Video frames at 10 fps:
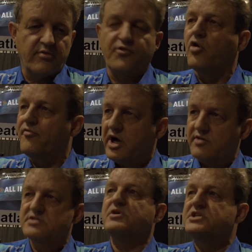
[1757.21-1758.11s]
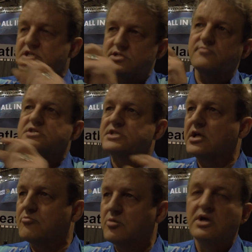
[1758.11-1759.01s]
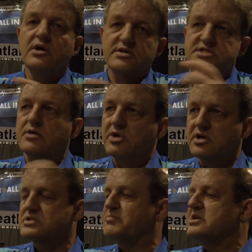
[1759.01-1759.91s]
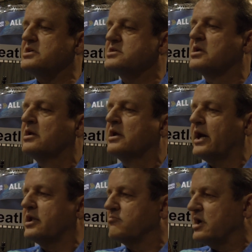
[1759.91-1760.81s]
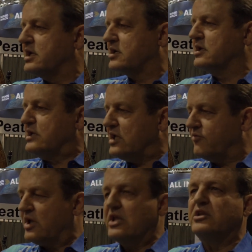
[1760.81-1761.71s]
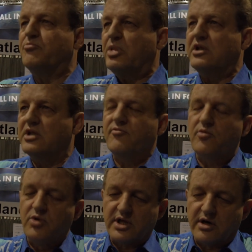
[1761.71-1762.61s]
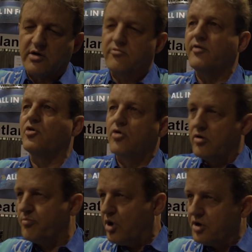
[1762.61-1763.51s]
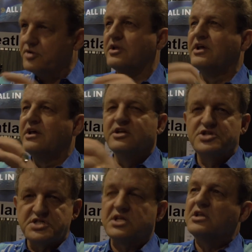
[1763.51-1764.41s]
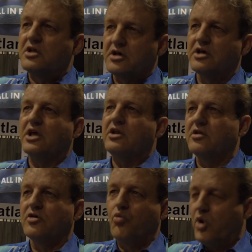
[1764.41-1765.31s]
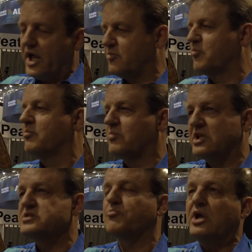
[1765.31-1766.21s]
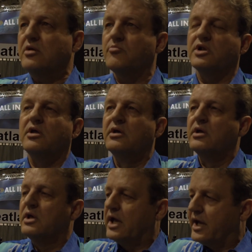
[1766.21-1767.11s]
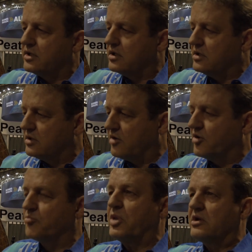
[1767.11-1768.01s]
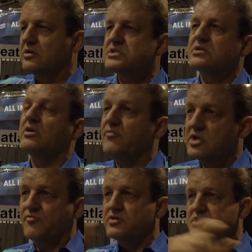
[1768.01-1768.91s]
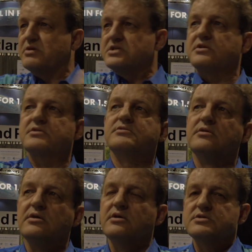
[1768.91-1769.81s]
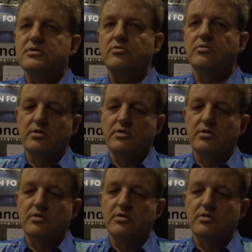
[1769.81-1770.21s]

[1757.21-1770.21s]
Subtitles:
4 or 5 species of the same similar species, and it really can live in the peat even without a river or a pond, just in the wet bits of peat. And in different peatlands you have a different species. So